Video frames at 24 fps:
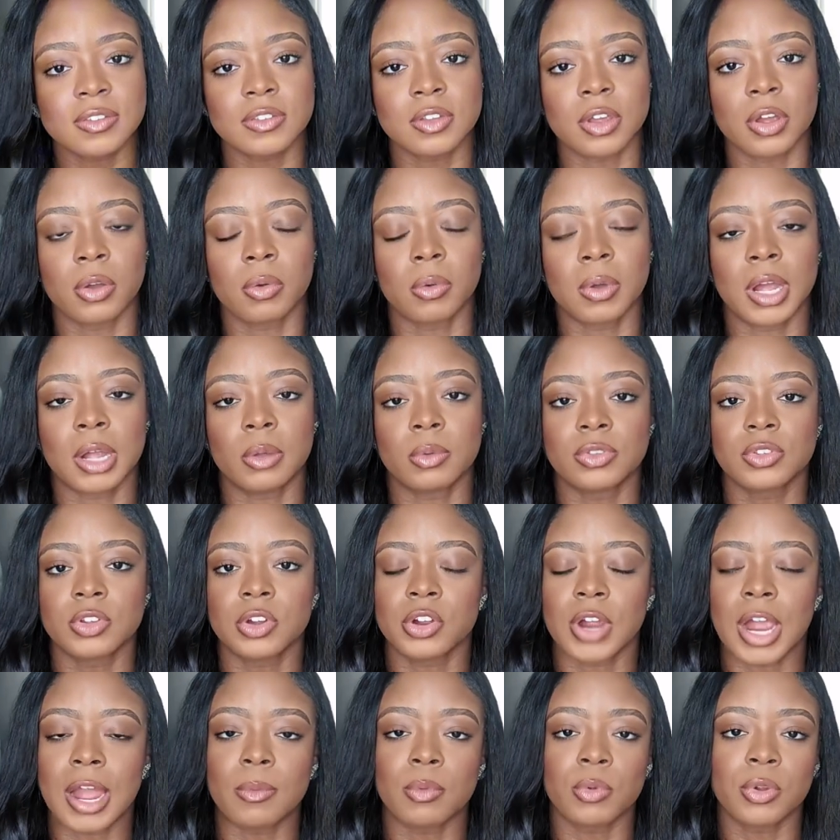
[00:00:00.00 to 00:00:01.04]
So
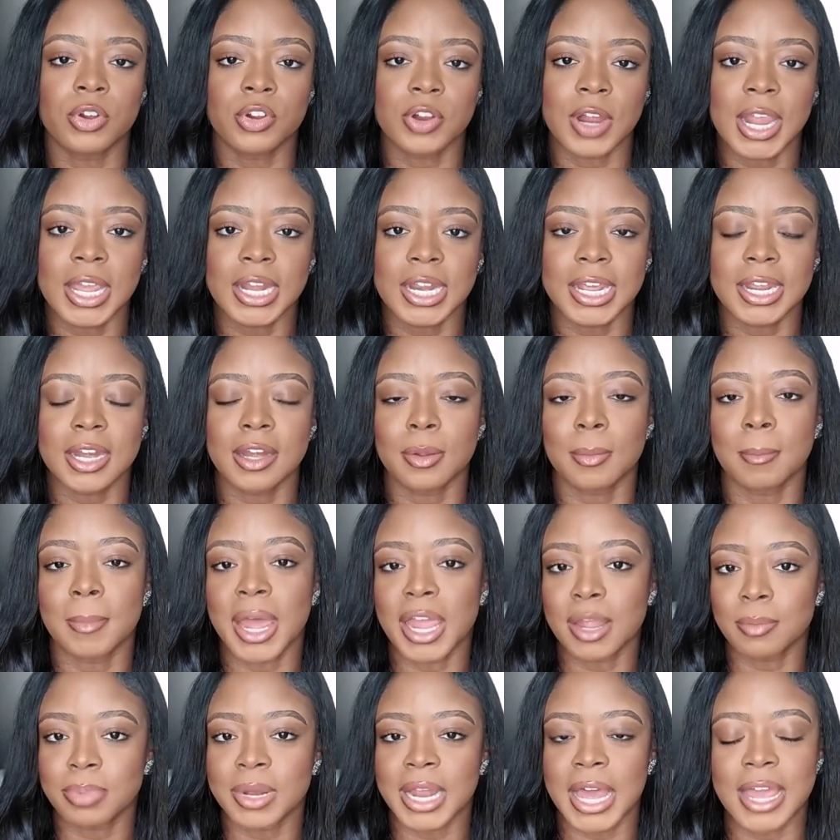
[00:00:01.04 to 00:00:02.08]
I'm creating
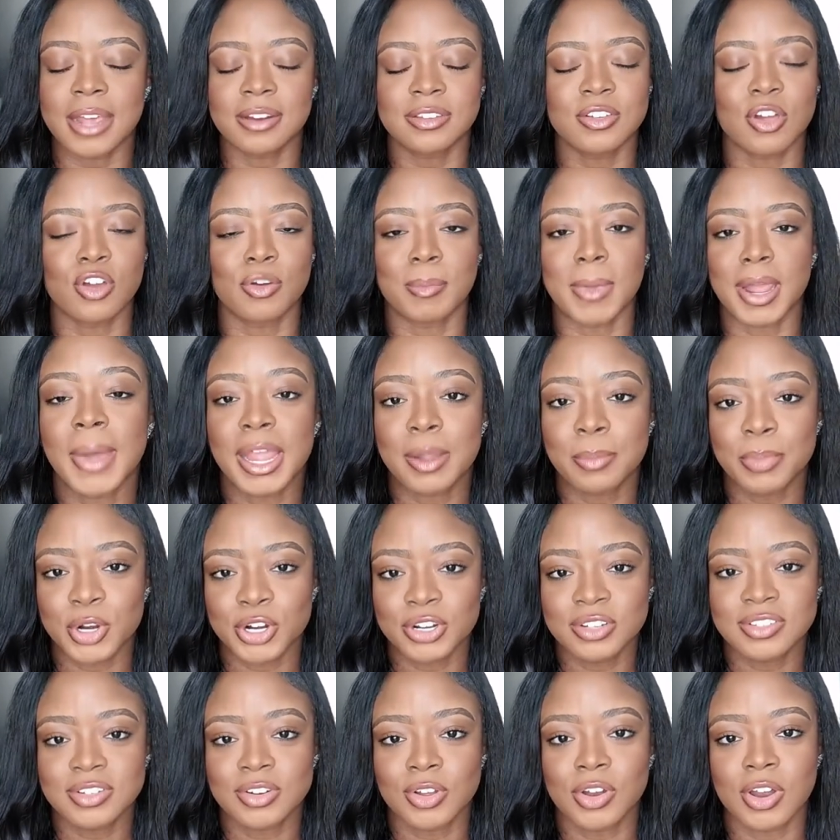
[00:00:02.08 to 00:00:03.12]
it's called My
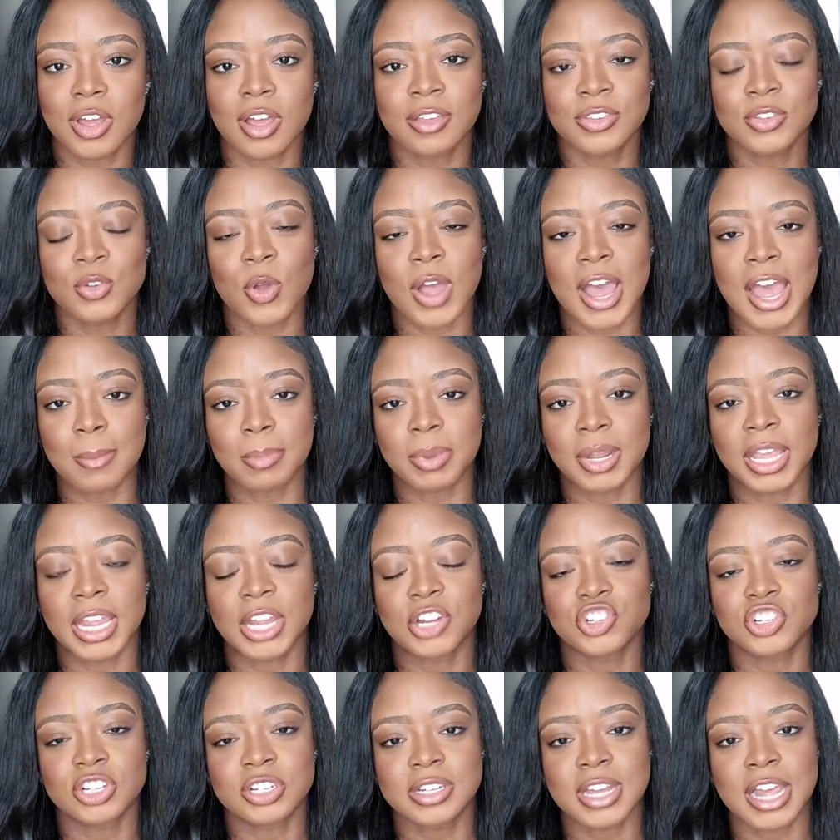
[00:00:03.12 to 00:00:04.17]
Personal Law School
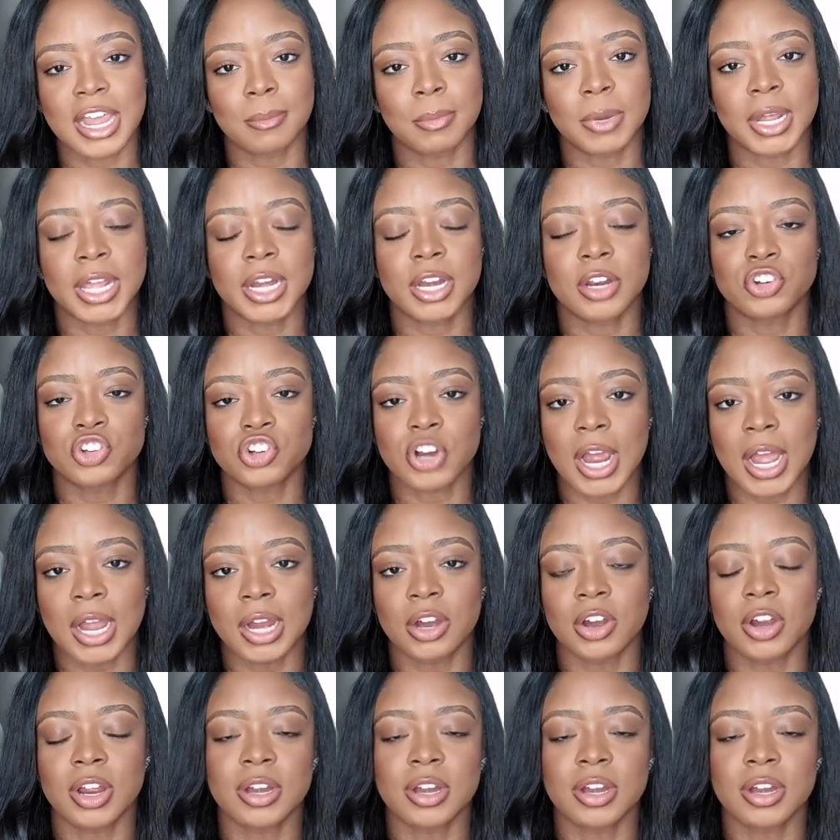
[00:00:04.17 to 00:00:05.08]
Application Timeline and Tracker.